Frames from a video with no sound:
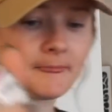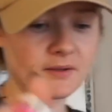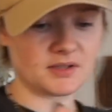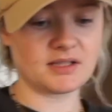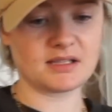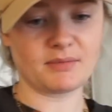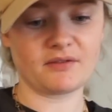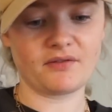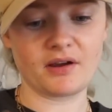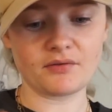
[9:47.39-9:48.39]
because this is
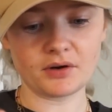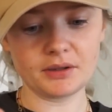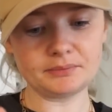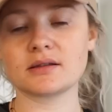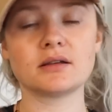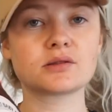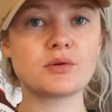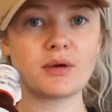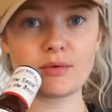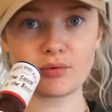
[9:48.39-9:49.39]
my favorite, the
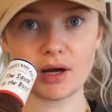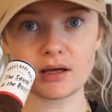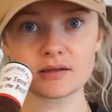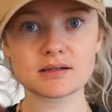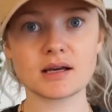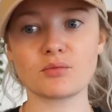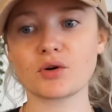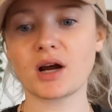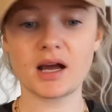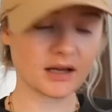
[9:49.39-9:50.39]
Sweet Baby Ray's. And I